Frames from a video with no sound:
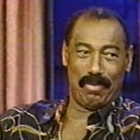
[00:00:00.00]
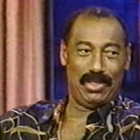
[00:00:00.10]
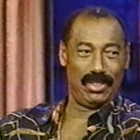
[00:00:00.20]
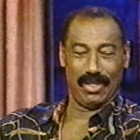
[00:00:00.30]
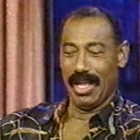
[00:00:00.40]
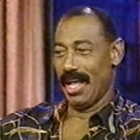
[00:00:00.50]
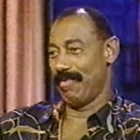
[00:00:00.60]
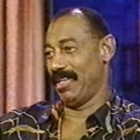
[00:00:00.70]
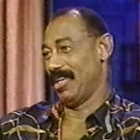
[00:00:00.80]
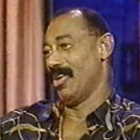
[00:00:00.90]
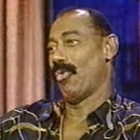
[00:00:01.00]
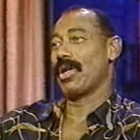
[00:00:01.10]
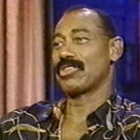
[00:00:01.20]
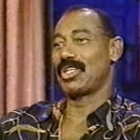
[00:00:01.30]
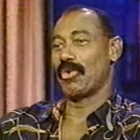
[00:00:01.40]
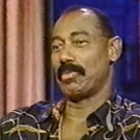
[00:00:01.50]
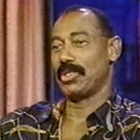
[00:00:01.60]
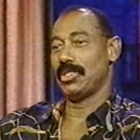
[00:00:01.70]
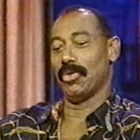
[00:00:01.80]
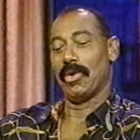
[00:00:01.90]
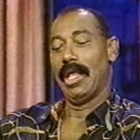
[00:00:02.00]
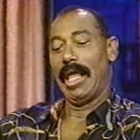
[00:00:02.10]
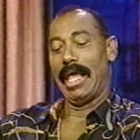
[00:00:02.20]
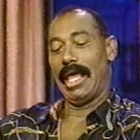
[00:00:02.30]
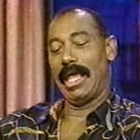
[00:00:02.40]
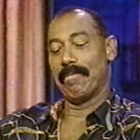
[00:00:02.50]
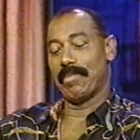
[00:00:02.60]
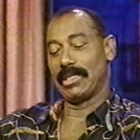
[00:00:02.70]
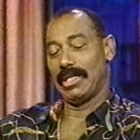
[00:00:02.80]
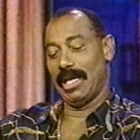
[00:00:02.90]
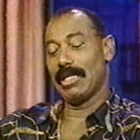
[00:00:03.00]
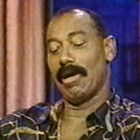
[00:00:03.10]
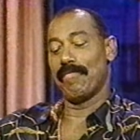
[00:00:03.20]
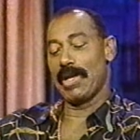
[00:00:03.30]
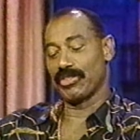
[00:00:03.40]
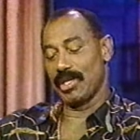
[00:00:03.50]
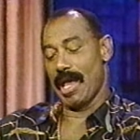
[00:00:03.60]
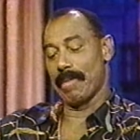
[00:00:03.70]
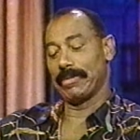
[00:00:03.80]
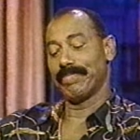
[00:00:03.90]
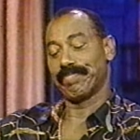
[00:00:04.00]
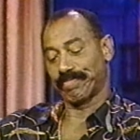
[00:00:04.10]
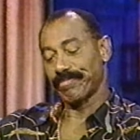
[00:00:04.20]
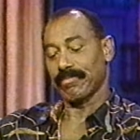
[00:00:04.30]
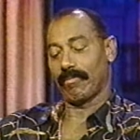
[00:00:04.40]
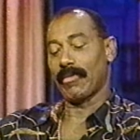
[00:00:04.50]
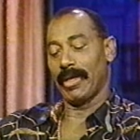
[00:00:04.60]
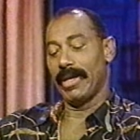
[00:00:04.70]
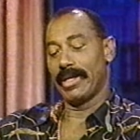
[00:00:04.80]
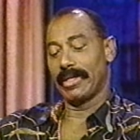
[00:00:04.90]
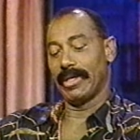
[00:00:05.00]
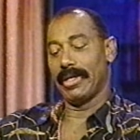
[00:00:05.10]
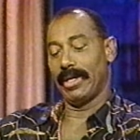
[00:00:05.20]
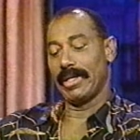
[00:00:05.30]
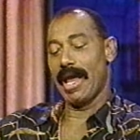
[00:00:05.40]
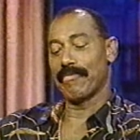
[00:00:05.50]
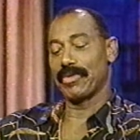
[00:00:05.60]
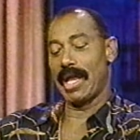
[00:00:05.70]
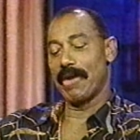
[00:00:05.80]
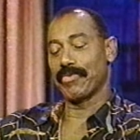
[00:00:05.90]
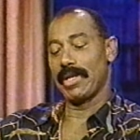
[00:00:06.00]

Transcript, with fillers: I mean, you know, I mean, what else do you want me to do? And, but it eventually happened. And, uh, and after, after